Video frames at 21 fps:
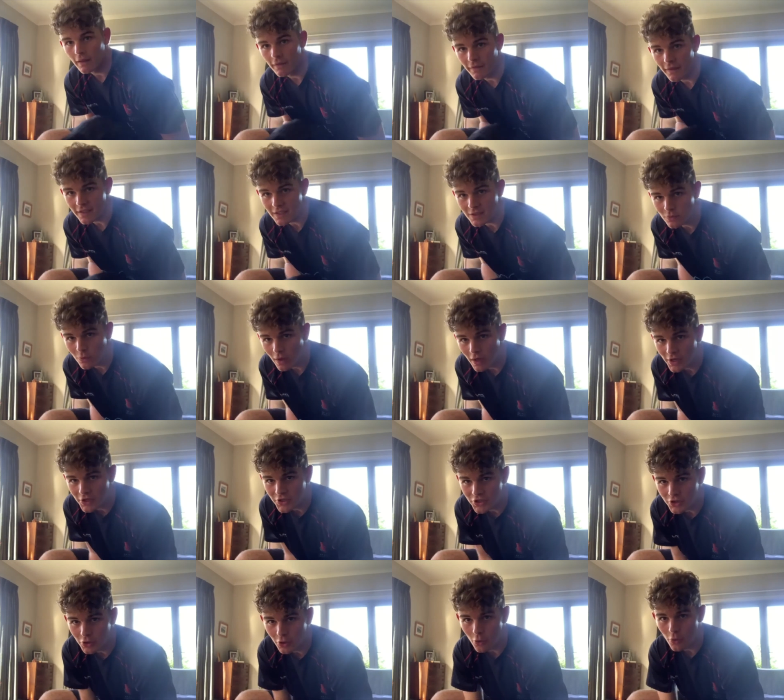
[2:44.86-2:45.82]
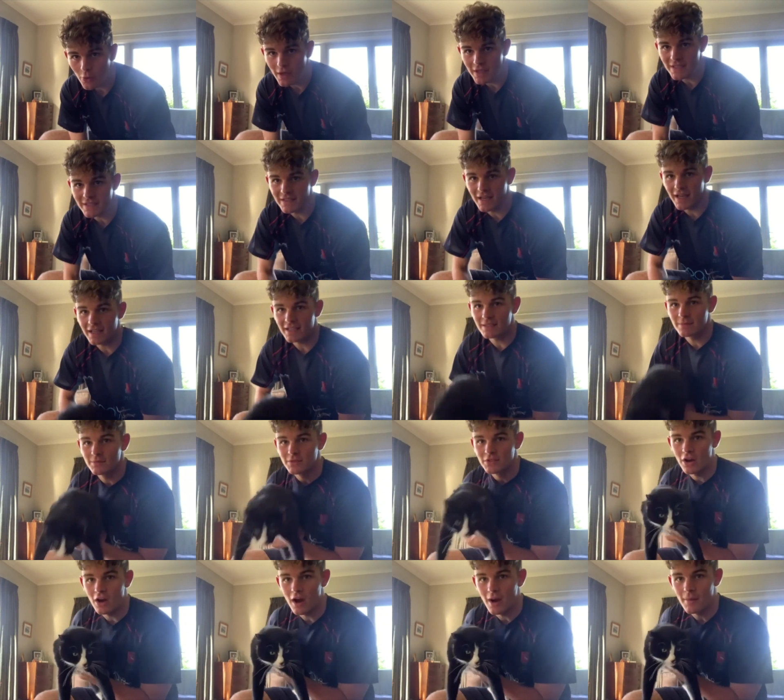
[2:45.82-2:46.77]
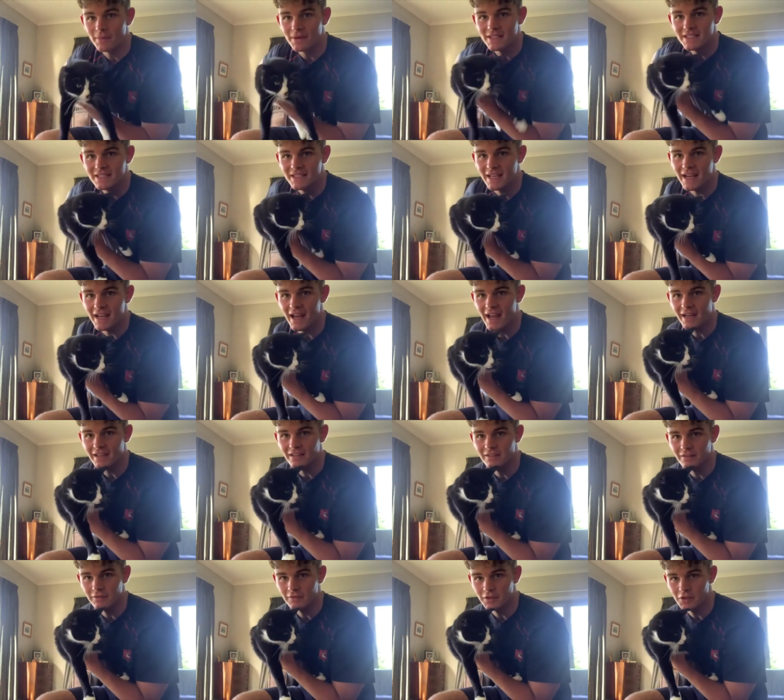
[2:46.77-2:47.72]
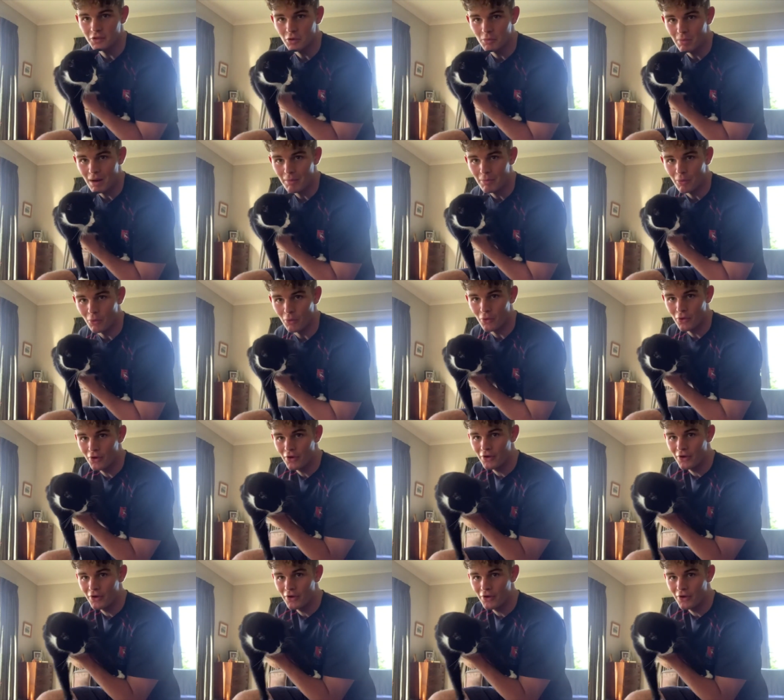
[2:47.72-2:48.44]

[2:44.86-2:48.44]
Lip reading: That's why you should always take some time to stay active in your bubble.